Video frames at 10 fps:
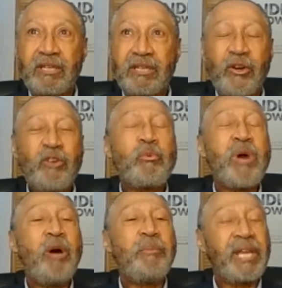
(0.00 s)

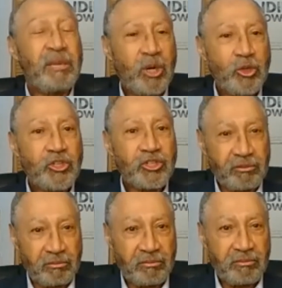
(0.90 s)
overwhelming
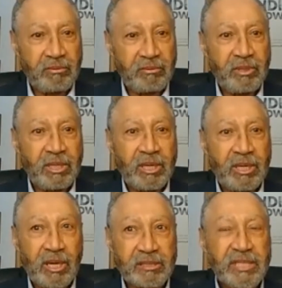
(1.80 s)
emotion,
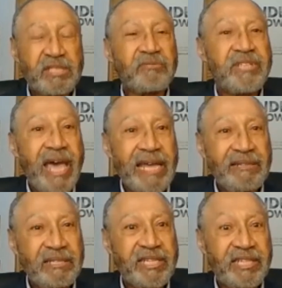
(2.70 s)
a sense of
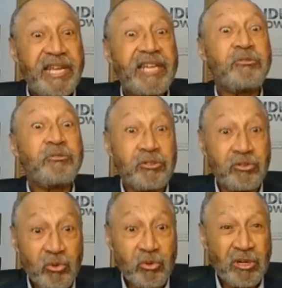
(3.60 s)
sadness that he had to
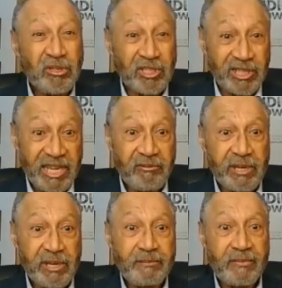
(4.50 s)
endure
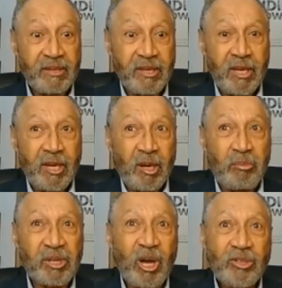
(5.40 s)
slavery,
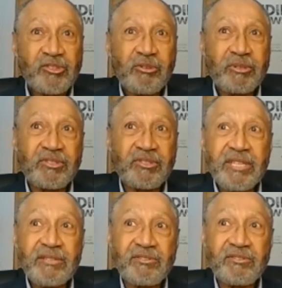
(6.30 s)
but also a
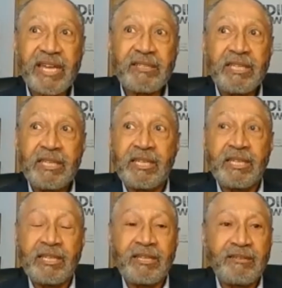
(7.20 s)
sense that
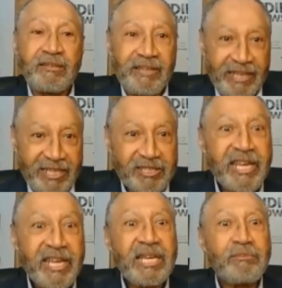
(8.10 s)
his
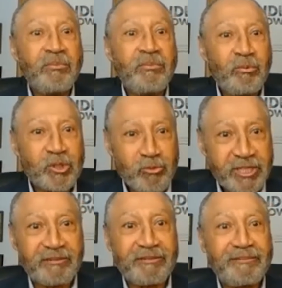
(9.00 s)
name was
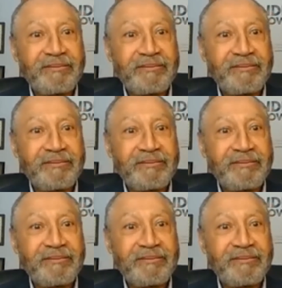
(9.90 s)
written,